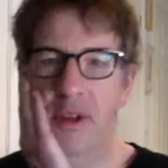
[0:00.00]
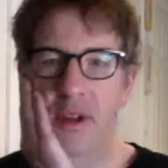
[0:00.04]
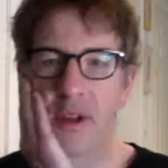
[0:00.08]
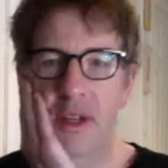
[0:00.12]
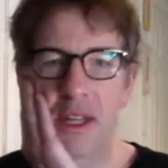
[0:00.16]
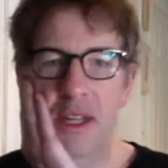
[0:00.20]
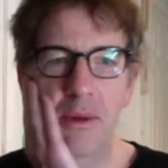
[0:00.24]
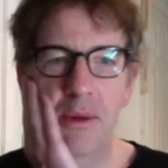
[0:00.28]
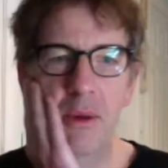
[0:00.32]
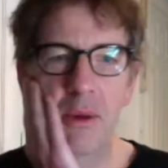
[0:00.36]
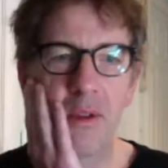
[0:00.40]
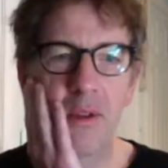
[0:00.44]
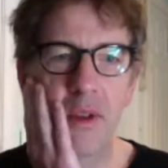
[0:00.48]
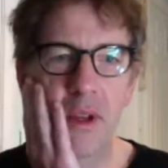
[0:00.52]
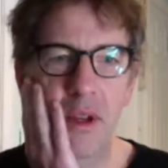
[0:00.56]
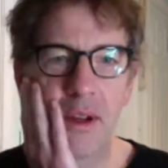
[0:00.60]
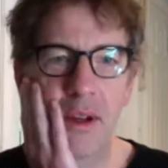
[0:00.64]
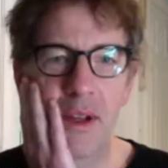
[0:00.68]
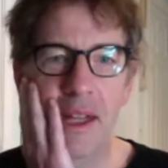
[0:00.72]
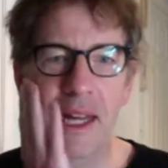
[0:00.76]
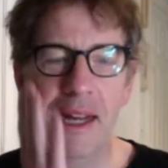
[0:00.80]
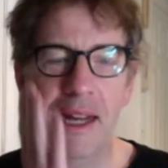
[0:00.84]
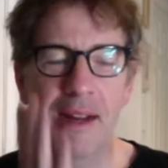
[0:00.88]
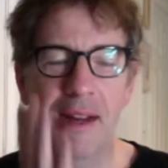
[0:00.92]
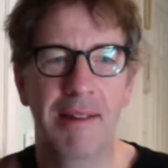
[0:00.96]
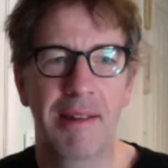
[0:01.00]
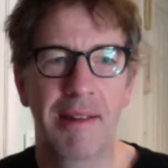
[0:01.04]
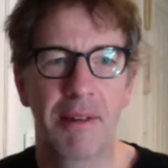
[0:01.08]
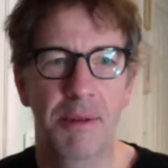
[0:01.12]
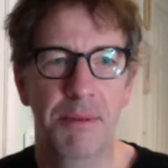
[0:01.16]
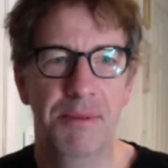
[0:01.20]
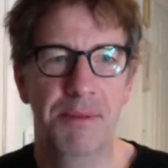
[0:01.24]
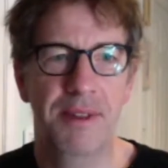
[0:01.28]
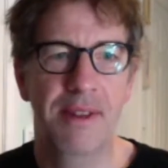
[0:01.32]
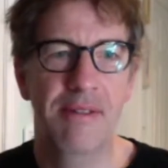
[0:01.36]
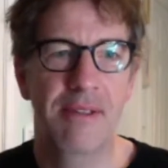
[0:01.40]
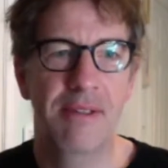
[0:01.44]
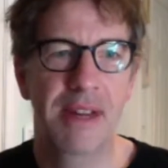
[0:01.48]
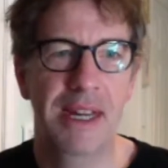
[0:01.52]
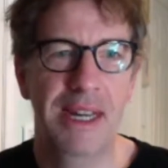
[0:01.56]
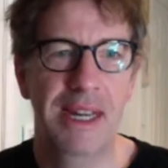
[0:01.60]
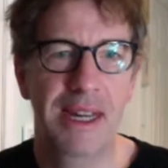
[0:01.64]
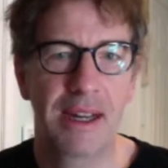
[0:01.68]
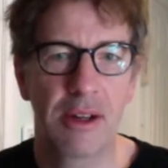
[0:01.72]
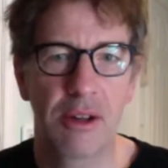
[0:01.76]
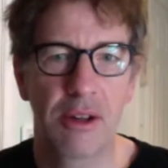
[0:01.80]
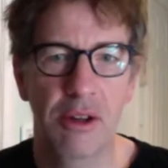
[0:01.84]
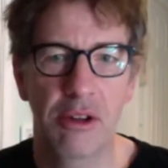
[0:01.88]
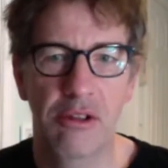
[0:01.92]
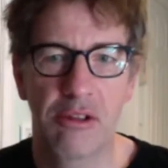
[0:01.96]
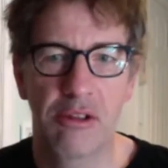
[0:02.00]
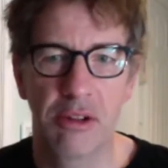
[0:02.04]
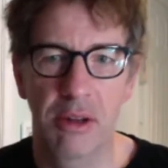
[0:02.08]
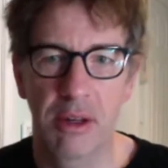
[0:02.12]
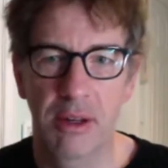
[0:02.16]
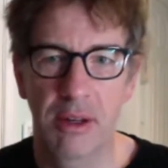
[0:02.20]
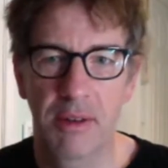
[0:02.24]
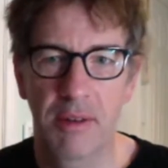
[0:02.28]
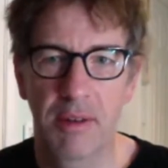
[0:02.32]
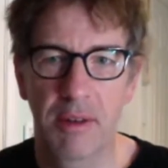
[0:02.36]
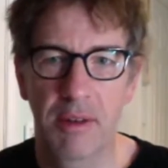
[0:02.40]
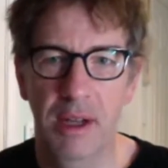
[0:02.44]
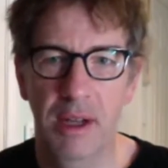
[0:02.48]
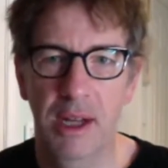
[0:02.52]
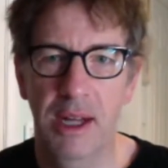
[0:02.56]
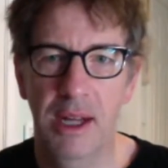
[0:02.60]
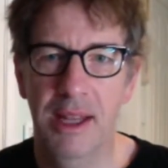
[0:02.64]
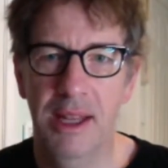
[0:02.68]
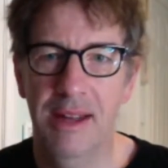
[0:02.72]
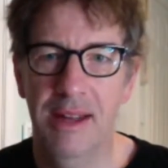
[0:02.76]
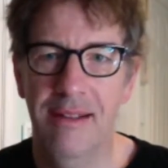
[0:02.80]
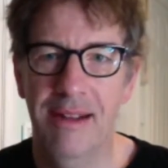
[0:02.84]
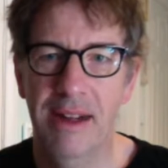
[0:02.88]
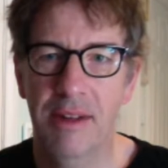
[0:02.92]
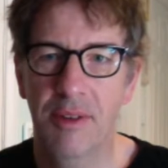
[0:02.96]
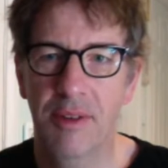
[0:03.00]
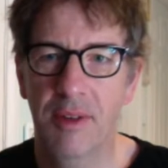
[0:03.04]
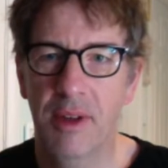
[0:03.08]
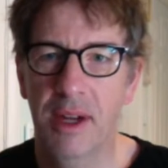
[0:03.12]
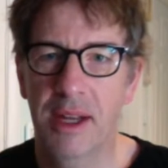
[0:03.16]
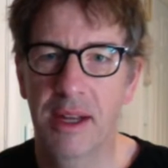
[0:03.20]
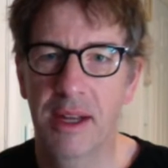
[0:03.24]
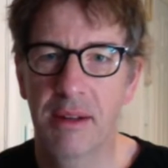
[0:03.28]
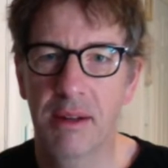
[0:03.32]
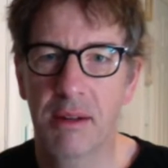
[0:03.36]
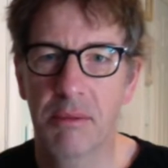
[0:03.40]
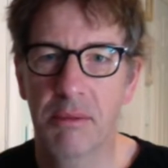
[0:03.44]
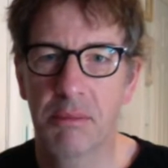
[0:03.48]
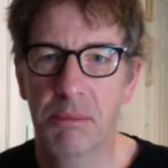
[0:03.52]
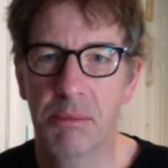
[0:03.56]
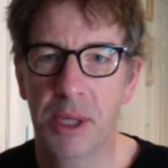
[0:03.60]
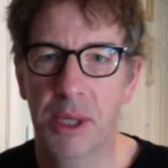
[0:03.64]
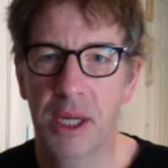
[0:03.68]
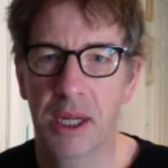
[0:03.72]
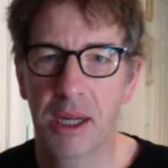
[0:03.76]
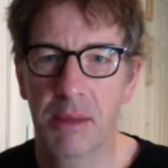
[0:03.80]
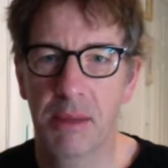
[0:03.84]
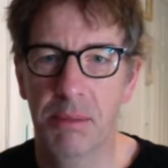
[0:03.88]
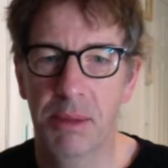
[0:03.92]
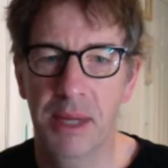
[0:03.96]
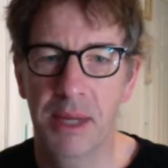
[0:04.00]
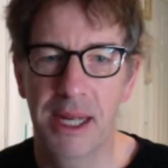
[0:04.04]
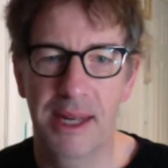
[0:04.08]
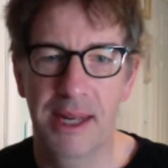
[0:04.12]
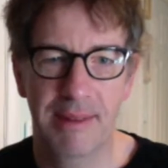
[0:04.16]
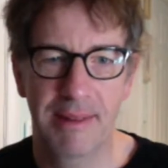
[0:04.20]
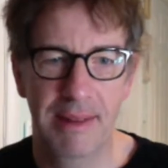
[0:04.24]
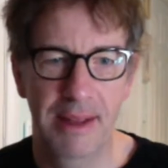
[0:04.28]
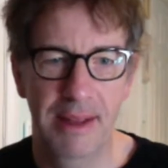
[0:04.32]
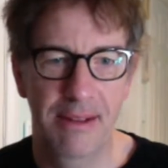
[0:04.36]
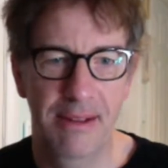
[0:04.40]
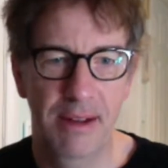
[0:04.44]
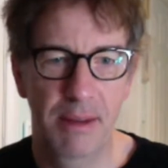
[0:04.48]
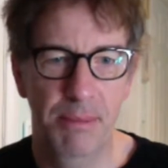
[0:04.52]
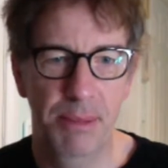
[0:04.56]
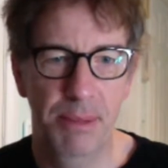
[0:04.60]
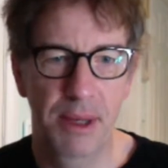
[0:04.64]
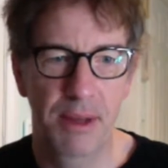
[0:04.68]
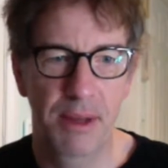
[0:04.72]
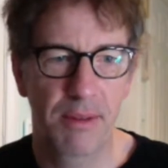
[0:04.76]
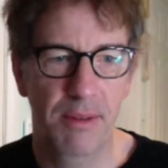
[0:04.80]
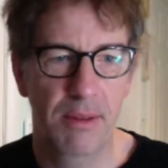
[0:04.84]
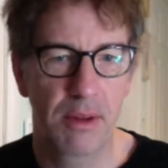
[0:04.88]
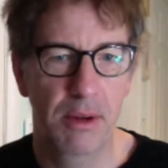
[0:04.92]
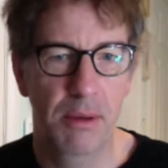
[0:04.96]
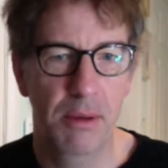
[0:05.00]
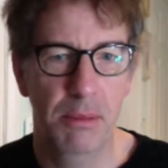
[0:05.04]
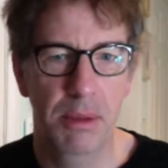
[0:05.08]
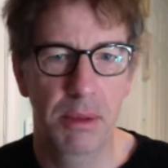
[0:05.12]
idea what to do with it, because it's obviously really incongruous, like they're outside a burger place and they're at a bus stop.